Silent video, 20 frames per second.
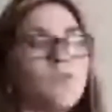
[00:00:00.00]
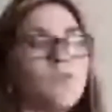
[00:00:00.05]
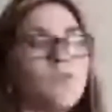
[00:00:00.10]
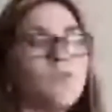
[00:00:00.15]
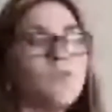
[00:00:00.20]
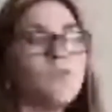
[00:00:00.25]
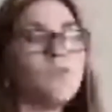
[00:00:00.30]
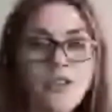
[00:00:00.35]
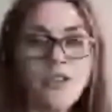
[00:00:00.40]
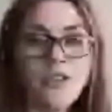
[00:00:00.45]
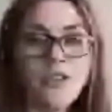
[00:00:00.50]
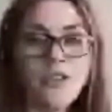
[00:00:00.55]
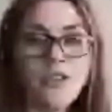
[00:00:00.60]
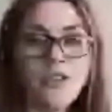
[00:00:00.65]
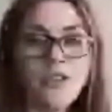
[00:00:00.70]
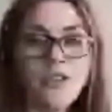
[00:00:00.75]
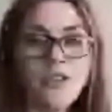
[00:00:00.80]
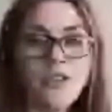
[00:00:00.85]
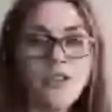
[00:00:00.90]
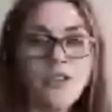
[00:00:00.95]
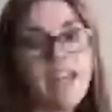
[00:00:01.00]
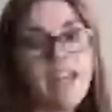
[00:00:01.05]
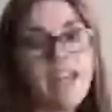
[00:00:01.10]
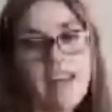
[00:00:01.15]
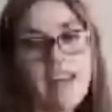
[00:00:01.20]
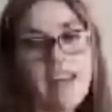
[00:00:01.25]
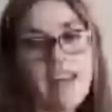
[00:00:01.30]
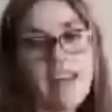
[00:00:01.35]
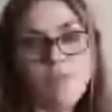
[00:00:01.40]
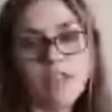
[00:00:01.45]
one, you
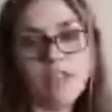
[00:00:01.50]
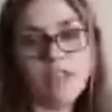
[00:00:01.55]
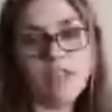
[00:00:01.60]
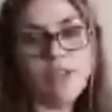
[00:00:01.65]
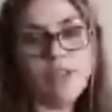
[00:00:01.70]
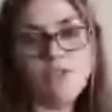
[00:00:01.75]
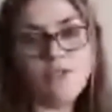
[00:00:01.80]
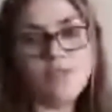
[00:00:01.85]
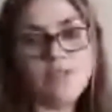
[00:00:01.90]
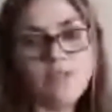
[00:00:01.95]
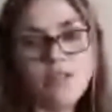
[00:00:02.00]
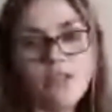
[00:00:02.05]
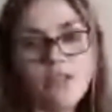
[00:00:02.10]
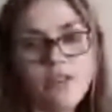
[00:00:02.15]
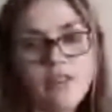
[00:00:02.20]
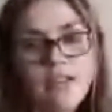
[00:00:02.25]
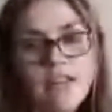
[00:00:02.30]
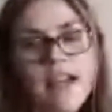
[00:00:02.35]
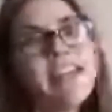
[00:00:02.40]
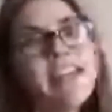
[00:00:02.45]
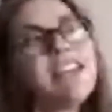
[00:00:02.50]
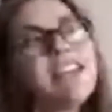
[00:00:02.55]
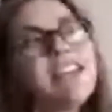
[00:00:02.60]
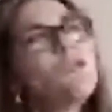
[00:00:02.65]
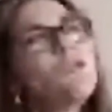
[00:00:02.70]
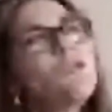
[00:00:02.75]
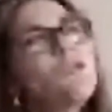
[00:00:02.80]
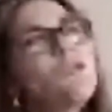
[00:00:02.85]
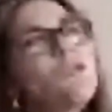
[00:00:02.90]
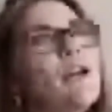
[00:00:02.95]
can't have it really close to your lens. I
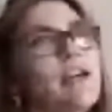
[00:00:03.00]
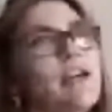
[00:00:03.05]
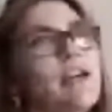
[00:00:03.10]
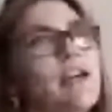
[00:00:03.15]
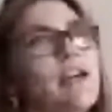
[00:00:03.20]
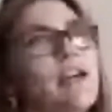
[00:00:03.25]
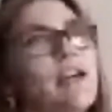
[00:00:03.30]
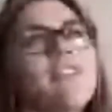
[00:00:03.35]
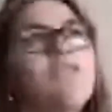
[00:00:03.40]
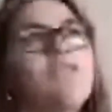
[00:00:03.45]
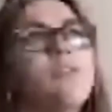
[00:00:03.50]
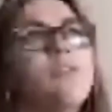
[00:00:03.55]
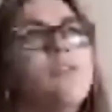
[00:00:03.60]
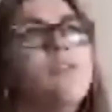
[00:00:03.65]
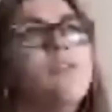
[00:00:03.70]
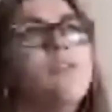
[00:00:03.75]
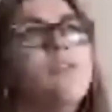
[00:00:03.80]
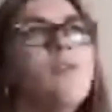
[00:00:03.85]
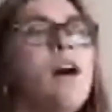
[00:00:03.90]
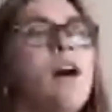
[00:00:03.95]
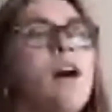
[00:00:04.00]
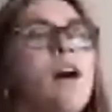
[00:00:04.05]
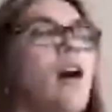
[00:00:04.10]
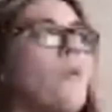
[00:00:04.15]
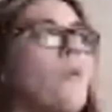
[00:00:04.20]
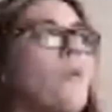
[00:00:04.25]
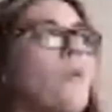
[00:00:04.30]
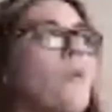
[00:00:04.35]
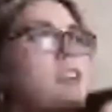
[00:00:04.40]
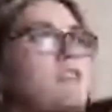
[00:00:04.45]
guess you could if you
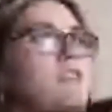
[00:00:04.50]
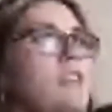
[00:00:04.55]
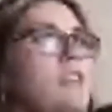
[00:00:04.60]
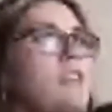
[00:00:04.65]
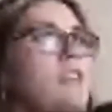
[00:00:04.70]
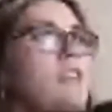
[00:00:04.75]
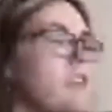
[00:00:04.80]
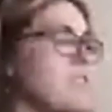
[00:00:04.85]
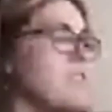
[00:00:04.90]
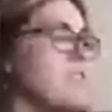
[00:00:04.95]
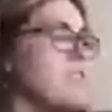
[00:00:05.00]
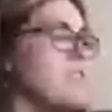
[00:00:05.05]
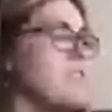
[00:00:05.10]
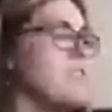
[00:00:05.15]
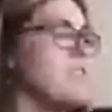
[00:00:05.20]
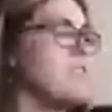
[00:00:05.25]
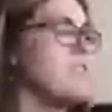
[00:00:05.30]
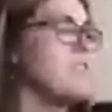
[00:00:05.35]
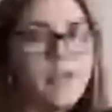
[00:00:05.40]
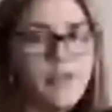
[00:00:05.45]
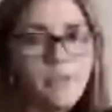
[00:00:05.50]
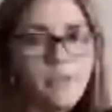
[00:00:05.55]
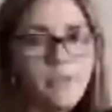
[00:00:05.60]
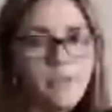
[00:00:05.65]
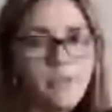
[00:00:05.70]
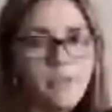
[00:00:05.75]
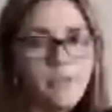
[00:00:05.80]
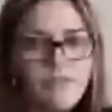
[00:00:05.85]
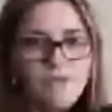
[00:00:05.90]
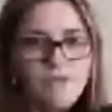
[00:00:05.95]
already focused and you wanted to
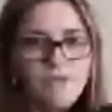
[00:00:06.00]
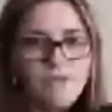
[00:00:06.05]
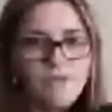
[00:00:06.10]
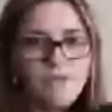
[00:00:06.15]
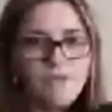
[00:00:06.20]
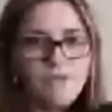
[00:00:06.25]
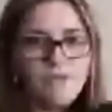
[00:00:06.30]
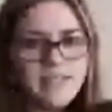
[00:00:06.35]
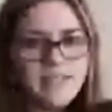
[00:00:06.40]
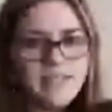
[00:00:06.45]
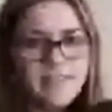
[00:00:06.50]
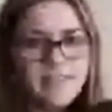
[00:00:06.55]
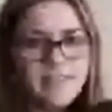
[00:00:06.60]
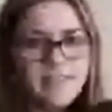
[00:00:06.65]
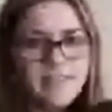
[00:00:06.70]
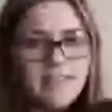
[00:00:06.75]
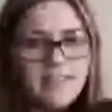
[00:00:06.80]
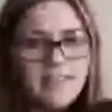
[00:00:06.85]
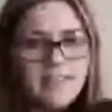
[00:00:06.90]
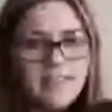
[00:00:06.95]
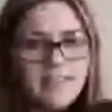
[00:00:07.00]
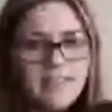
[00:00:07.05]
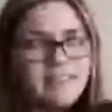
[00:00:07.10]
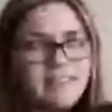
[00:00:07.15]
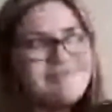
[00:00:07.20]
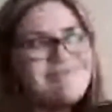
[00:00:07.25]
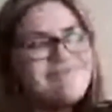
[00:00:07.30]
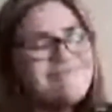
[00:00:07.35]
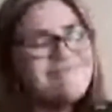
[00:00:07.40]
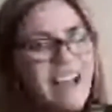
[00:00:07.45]
put it in front.
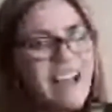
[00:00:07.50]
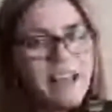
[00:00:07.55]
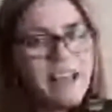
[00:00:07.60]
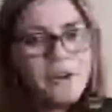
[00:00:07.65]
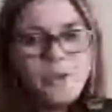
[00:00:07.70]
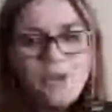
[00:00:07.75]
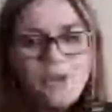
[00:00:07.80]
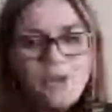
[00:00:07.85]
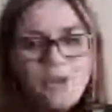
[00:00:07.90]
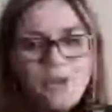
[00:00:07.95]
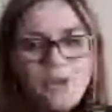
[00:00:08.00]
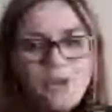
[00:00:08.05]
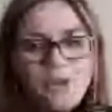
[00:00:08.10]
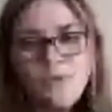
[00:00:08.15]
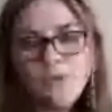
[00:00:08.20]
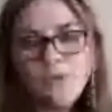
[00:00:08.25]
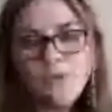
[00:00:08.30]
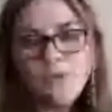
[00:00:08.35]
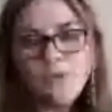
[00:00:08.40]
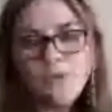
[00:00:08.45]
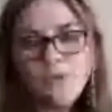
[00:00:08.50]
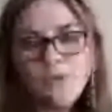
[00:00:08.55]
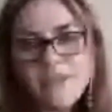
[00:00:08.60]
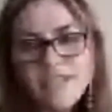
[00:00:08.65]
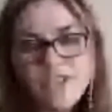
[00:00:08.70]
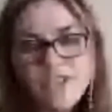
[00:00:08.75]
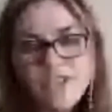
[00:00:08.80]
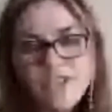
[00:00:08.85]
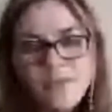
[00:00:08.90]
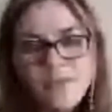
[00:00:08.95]
I don't know that it would really
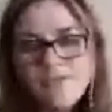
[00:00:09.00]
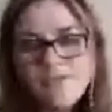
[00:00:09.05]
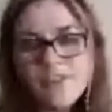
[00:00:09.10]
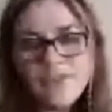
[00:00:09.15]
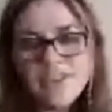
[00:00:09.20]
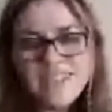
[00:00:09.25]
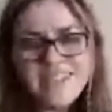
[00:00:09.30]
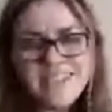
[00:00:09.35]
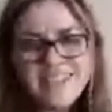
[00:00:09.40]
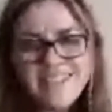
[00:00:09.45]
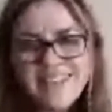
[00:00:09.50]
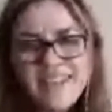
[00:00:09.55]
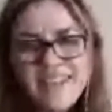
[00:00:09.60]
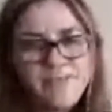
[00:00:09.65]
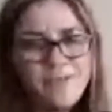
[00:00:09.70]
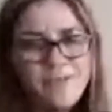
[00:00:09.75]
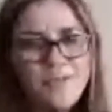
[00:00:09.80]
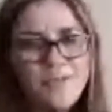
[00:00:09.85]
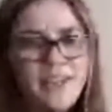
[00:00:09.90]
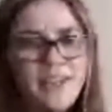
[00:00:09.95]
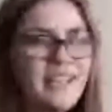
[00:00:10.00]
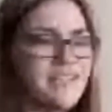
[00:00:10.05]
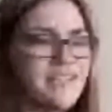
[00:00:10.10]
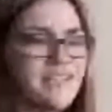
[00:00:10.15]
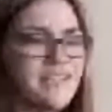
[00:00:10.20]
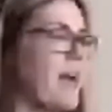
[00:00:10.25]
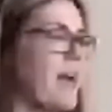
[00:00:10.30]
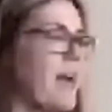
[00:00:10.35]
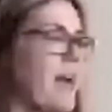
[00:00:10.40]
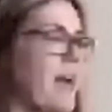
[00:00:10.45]
be a sharp focus at that point.
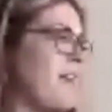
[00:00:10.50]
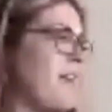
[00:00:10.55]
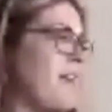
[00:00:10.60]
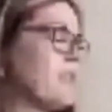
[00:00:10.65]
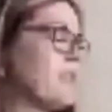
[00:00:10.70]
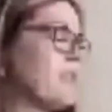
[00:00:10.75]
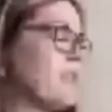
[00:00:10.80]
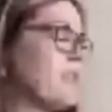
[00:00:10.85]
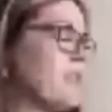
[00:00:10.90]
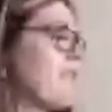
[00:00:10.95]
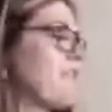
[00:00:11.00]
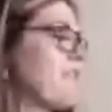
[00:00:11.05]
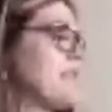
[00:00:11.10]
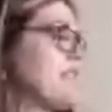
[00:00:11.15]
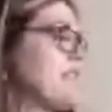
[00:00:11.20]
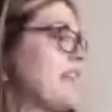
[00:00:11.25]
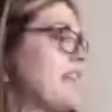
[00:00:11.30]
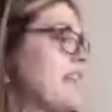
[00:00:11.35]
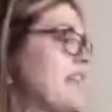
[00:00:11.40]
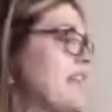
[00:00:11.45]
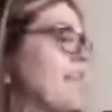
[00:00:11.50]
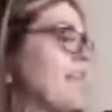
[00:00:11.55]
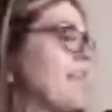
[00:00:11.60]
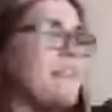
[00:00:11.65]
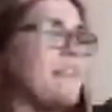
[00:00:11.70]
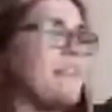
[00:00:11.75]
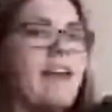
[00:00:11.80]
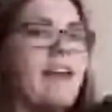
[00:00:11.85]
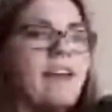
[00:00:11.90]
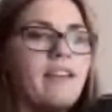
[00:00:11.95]
So I really haven't done it like
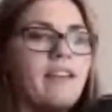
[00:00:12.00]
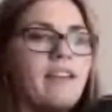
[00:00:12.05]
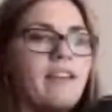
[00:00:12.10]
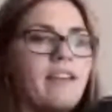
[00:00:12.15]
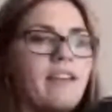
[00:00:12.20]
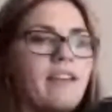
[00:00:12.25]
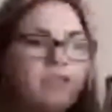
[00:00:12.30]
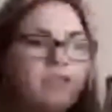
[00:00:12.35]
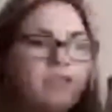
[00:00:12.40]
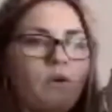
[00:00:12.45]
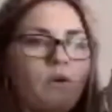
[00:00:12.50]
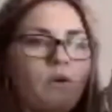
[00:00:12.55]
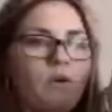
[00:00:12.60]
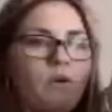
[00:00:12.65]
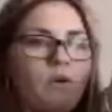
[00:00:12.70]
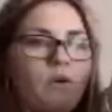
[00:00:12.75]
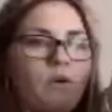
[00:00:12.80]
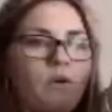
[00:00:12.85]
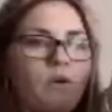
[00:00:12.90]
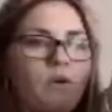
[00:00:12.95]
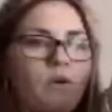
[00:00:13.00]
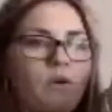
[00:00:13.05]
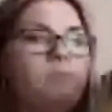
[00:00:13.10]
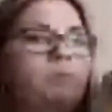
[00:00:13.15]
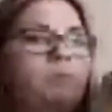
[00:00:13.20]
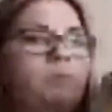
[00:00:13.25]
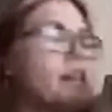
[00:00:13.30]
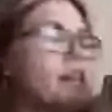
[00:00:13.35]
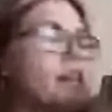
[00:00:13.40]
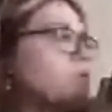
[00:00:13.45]
that. So I'm hoping
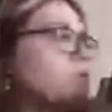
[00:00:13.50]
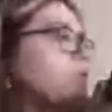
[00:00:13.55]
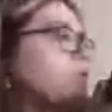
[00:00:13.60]
my screen will